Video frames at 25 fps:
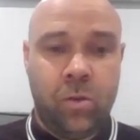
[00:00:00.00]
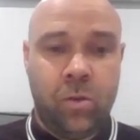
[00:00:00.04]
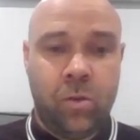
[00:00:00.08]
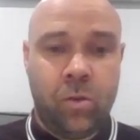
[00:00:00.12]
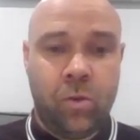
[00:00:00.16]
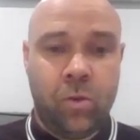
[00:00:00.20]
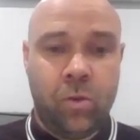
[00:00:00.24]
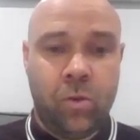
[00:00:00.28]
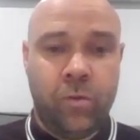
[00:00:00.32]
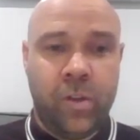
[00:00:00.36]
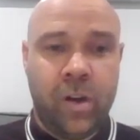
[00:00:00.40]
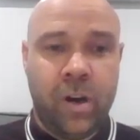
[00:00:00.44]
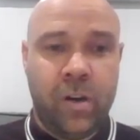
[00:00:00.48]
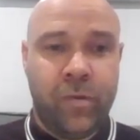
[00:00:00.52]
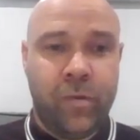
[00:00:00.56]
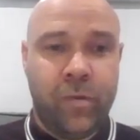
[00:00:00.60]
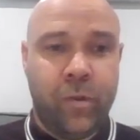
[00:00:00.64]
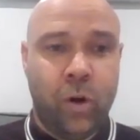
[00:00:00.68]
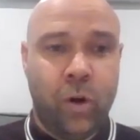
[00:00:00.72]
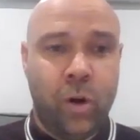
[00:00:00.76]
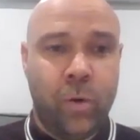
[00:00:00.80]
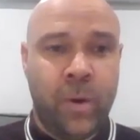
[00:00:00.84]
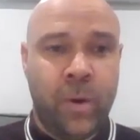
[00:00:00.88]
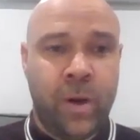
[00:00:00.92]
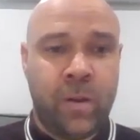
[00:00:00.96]
drove that
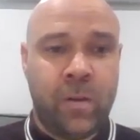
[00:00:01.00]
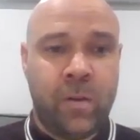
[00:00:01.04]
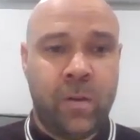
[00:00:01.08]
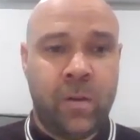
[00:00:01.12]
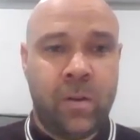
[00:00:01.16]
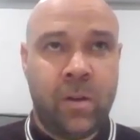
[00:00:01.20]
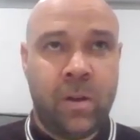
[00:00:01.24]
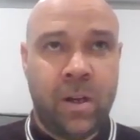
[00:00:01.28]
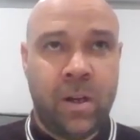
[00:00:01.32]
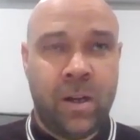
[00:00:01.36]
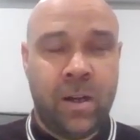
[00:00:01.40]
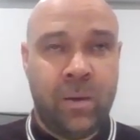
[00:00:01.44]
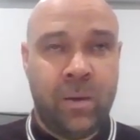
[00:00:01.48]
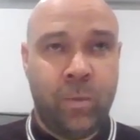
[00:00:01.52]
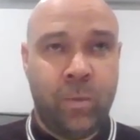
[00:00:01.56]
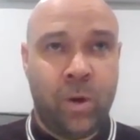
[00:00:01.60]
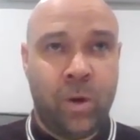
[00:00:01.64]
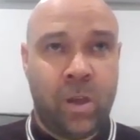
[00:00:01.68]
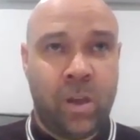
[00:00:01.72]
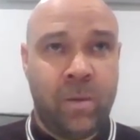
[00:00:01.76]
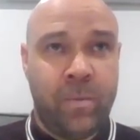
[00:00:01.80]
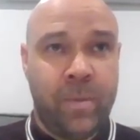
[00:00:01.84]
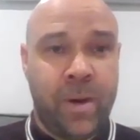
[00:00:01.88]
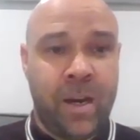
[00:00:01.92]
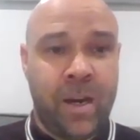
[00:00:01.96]
forward and were
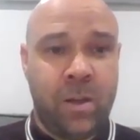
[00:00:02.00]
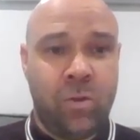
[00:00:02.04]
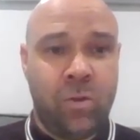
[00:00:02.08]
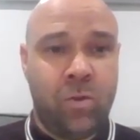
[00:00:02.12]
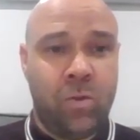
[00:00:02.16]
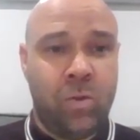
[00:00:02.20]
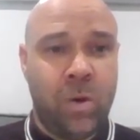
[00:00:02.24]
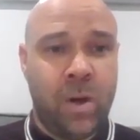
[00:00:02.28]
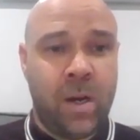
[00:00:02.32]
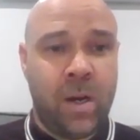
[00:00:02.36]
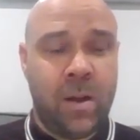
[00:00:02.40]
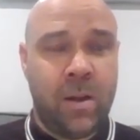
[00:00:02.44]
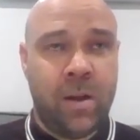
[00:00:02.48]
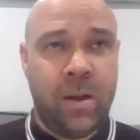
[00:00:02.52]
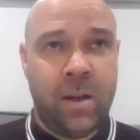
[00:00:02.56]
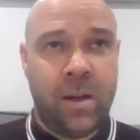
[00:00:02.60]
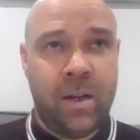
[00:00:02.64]
committed to it,